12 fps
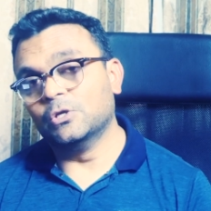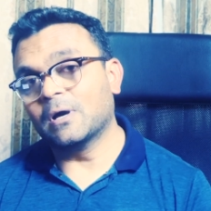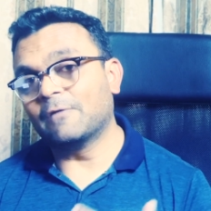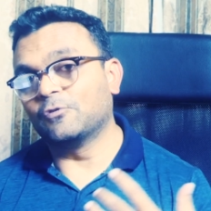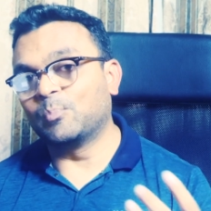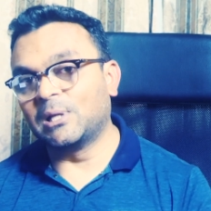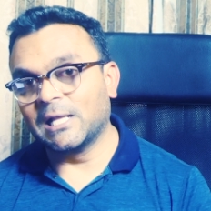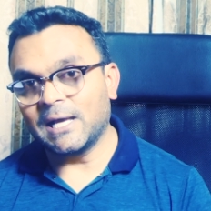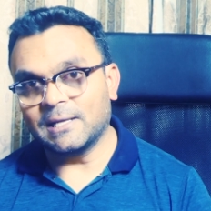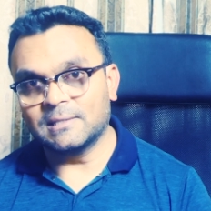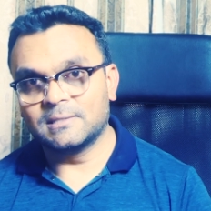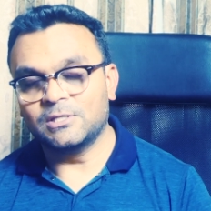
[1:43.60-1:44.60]
you have to
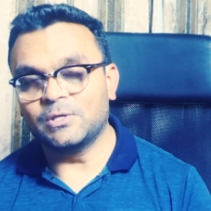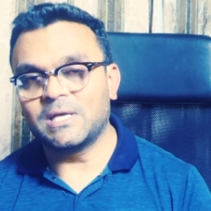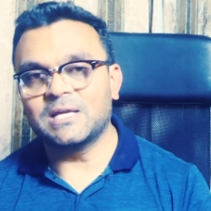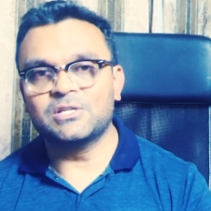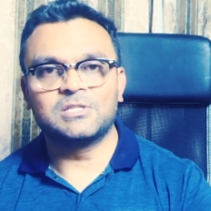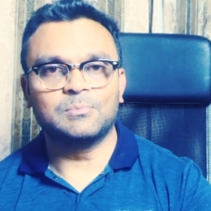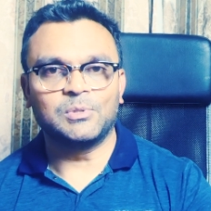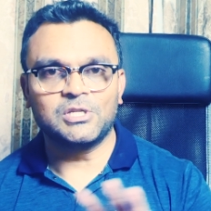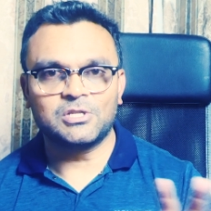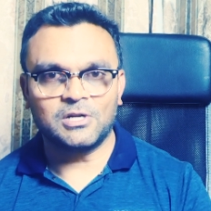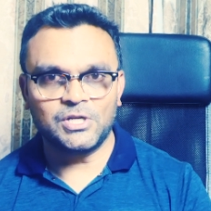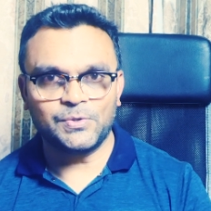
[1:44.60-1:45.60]
plan. You can't just simply
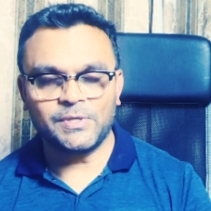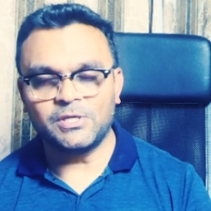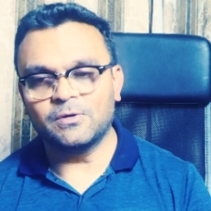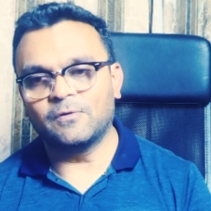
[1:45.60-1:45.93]
start doing.